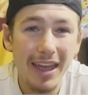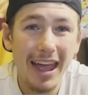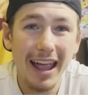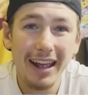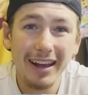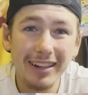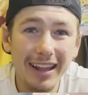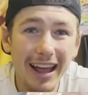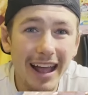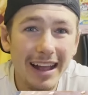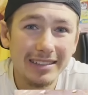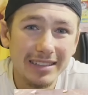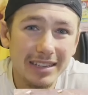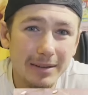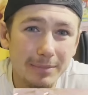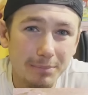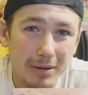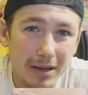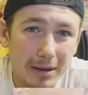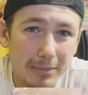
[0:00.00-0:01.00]
that
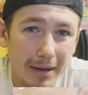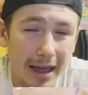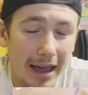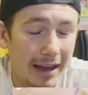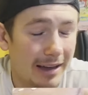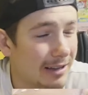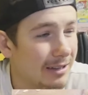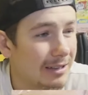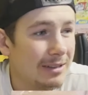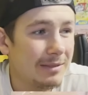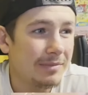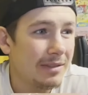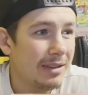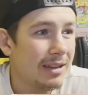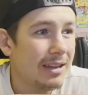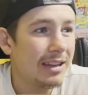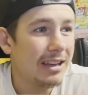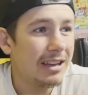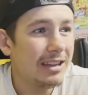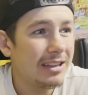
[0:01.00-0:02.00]
classic Big Mac,
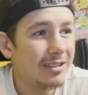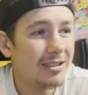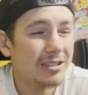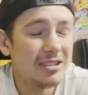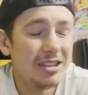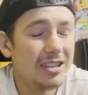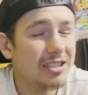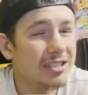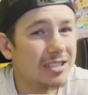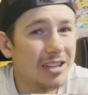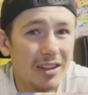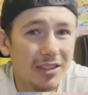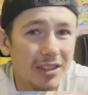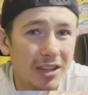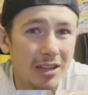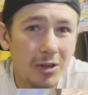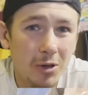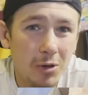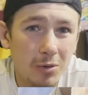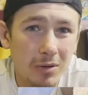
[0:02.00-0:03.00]
there's just
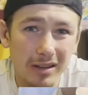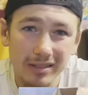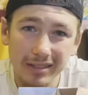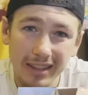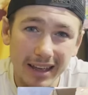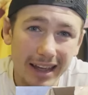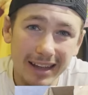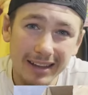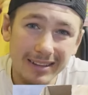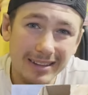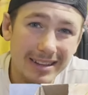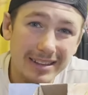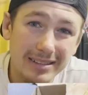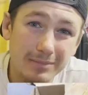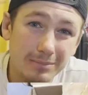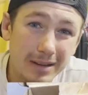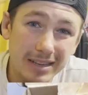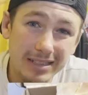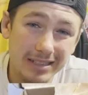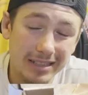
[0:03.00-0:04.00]
something to it that is
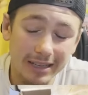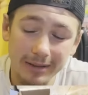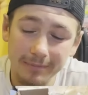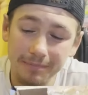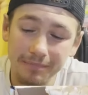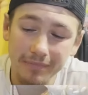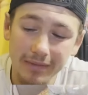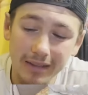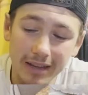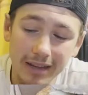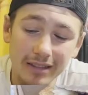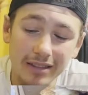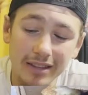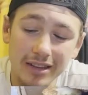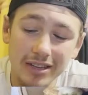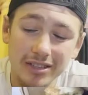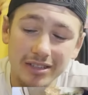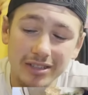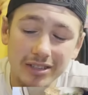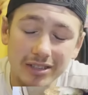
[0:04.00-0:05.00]
missing in
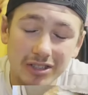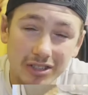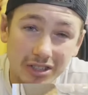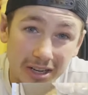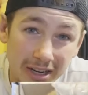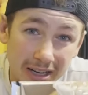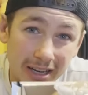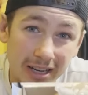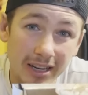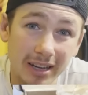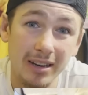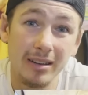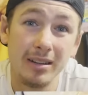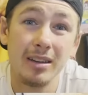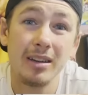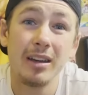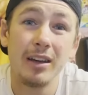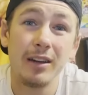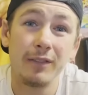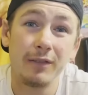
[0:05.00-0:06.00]
this chicken
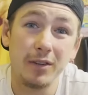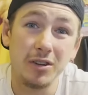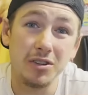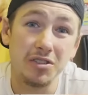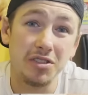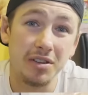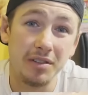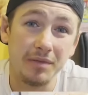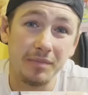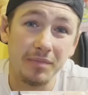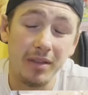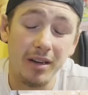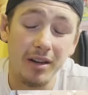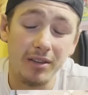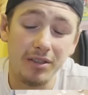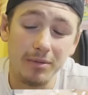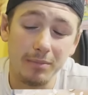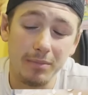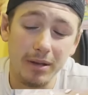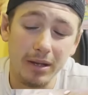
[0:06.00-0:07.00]
version
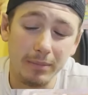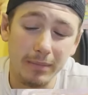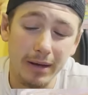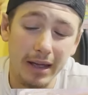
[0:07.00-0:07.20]
of the Big